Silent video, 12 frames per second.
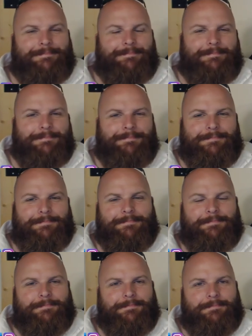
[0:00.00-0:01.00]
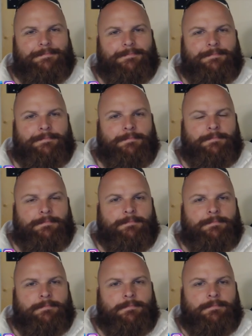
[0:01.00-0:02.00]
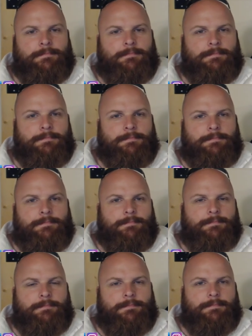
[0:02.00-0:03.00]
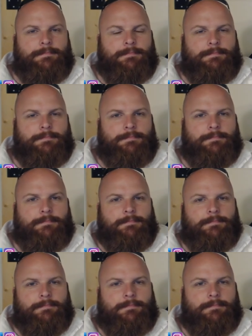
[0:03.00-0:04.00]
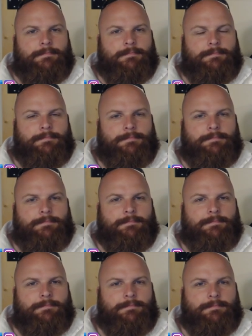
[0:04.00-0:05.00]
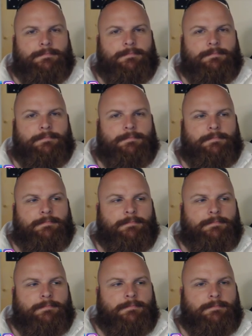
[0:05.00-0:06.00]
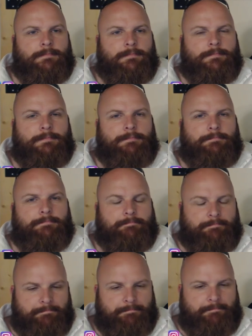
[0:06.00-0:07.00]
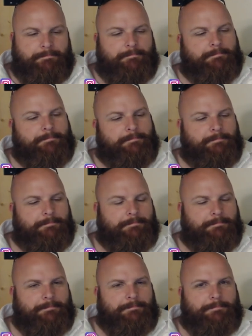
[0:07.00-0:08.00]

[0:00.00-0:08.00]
(silent)